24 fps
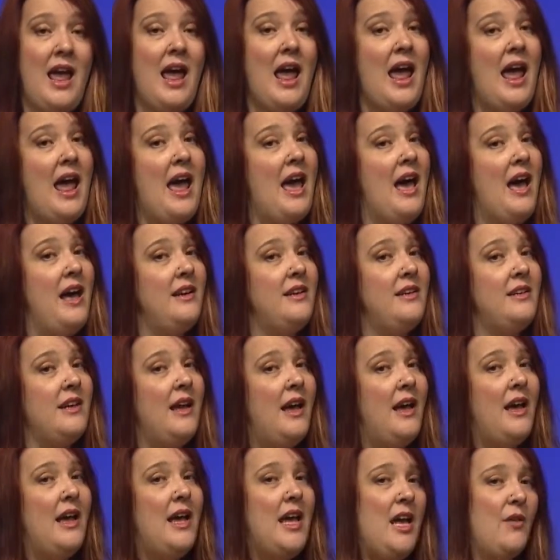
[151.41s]
and
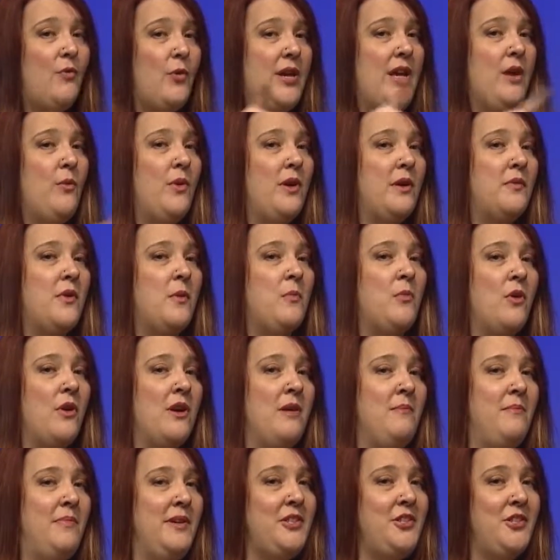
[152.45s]
if we hit one of our more
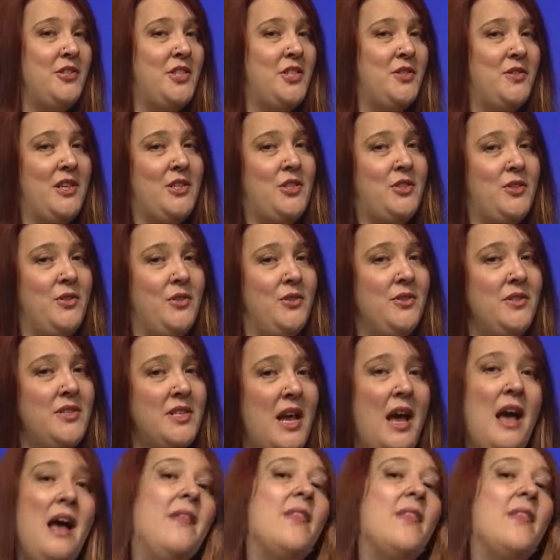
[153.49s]
ambitious stretch goals,